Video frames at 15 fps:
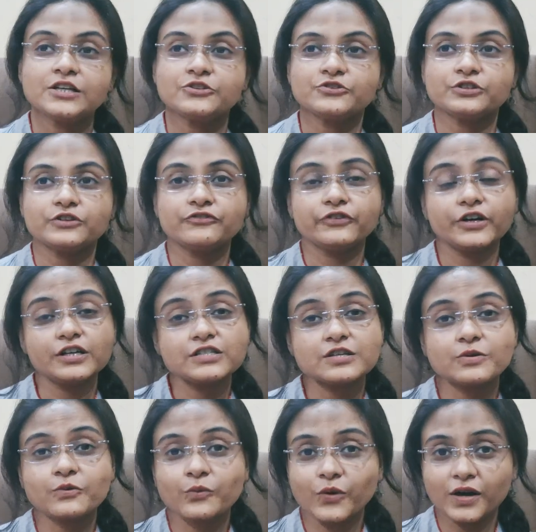So the first
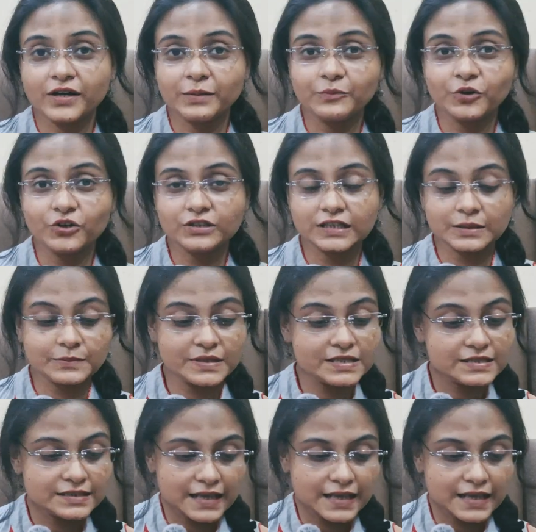one among them is